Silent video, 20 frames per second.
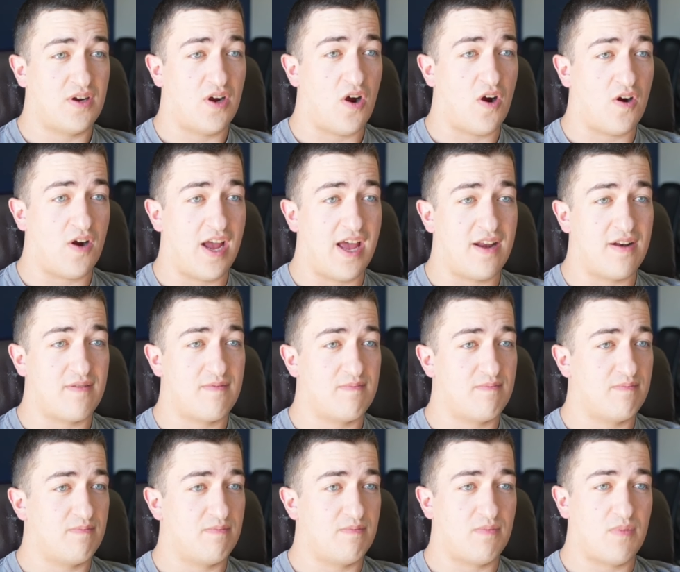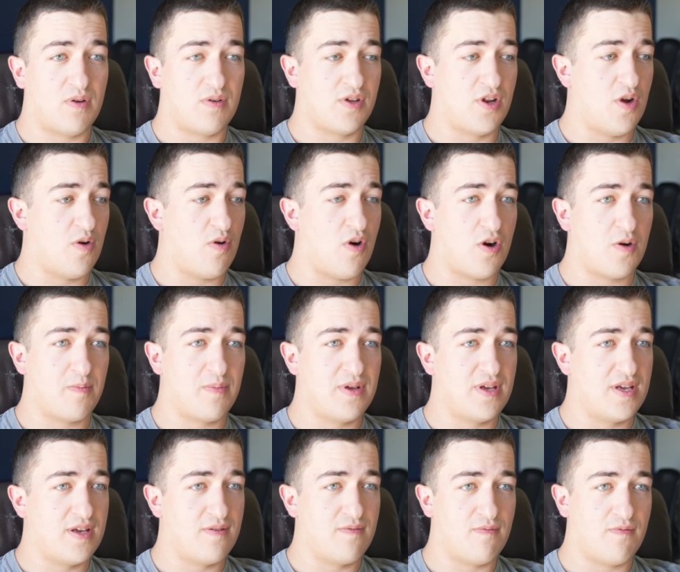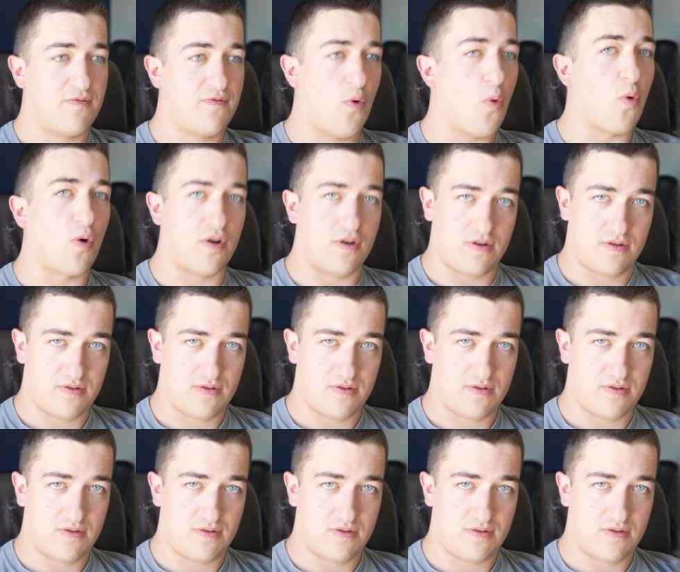are at, RP4 or